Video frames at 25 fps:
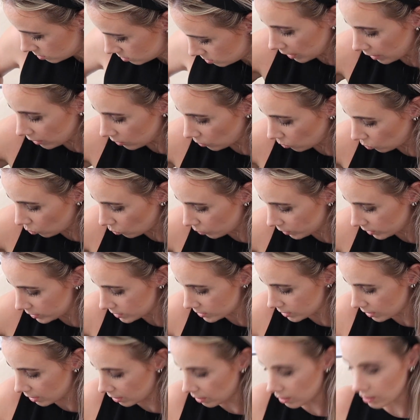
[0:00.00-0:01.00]
I always
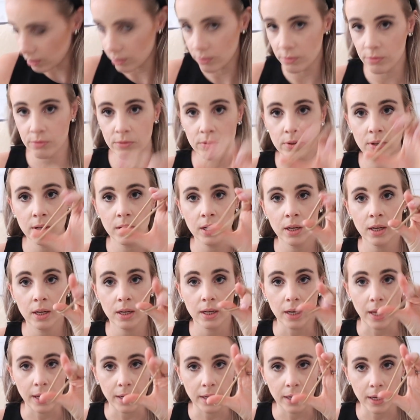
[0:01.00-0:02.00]
have
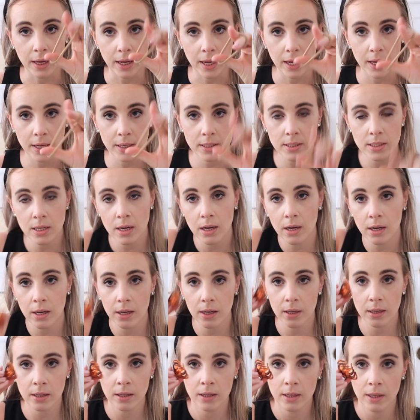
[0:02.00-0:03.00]
like a hair
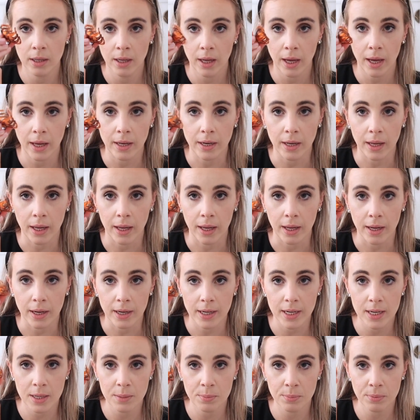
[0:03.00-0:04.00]
tie and a hair
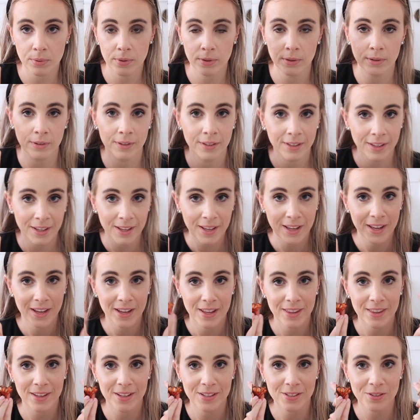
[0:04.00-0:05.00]
clip.
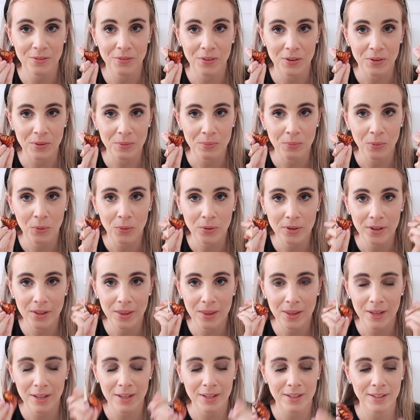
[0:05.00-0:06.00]
These are very important
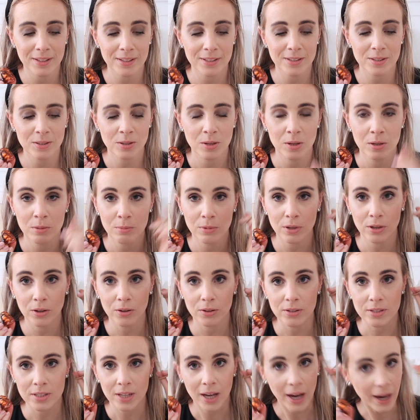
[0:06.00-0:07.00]
things
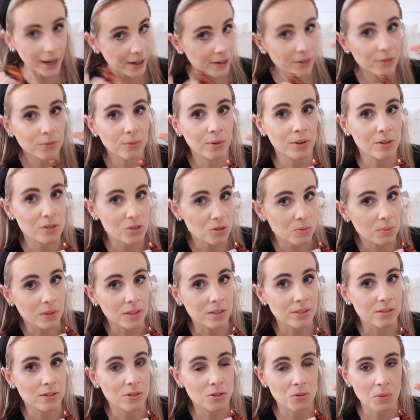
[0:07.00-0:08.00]
because I don't want to be in a
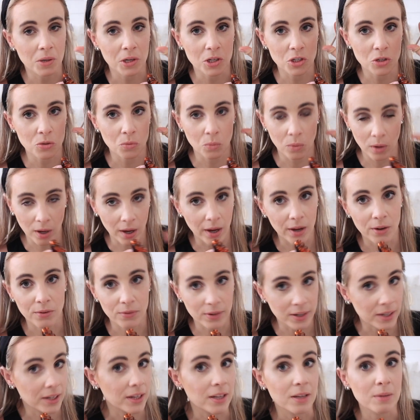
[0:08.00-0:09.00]
situation where I
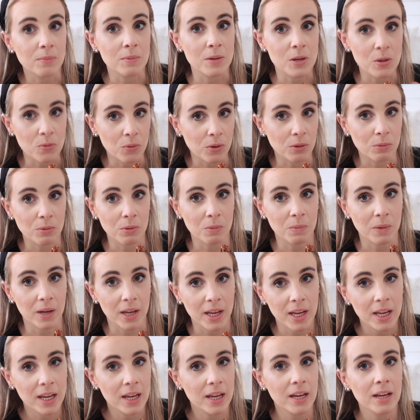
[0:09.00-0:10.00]
really am annoyed with my
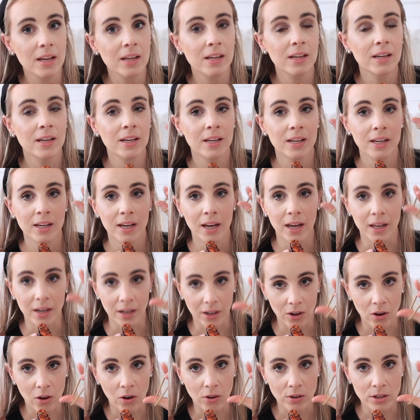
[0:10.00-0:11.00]
hair and I
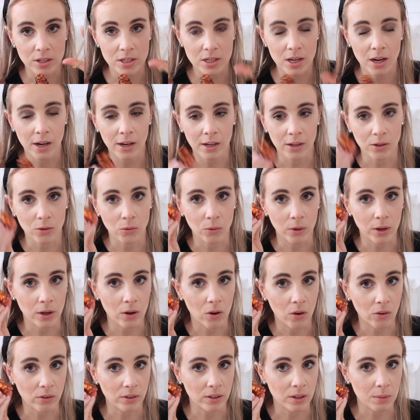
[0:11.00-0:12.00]
can't tie it or I
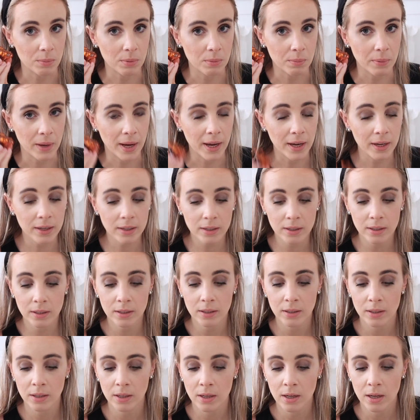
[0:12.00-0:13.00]
can't clip it back.
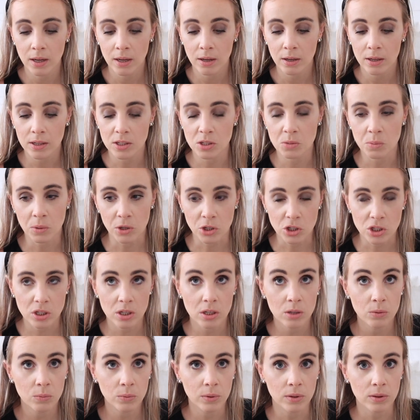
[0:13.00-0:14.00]

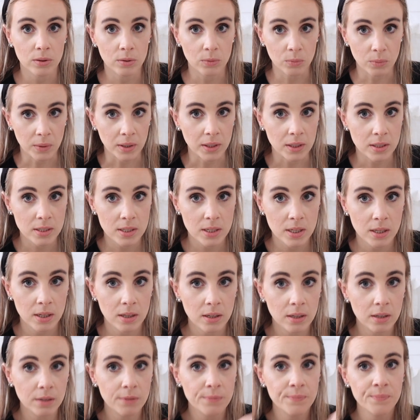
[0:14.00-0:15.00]
Especially with the wind
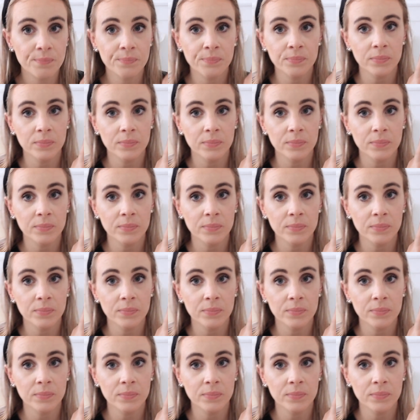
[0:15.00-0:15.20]
here,